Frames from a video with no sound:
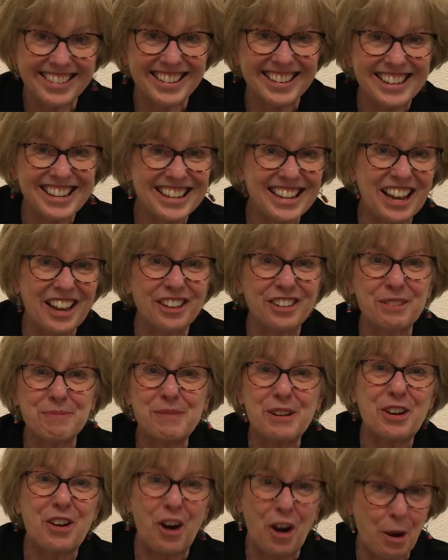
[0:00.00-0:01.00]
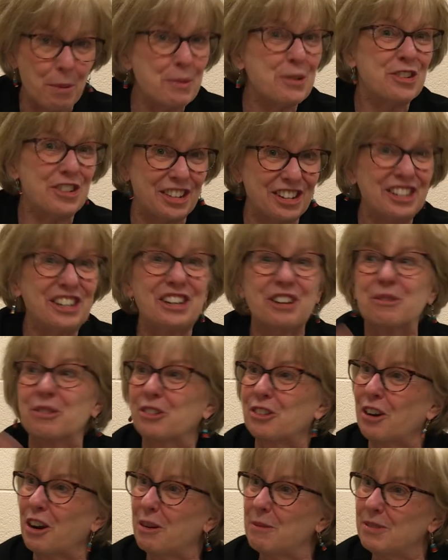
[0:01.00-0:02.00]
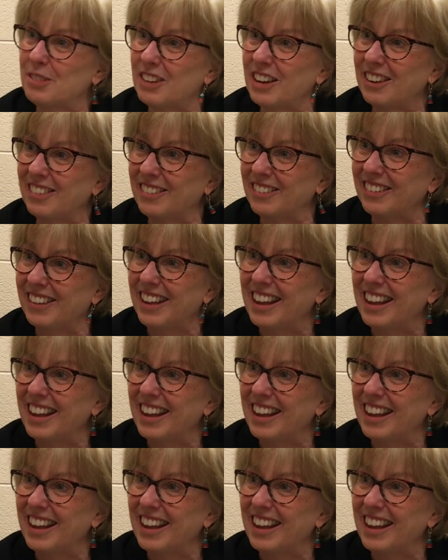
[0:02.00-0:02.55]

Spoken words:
and he yelled at me, garbage in equals garbage out.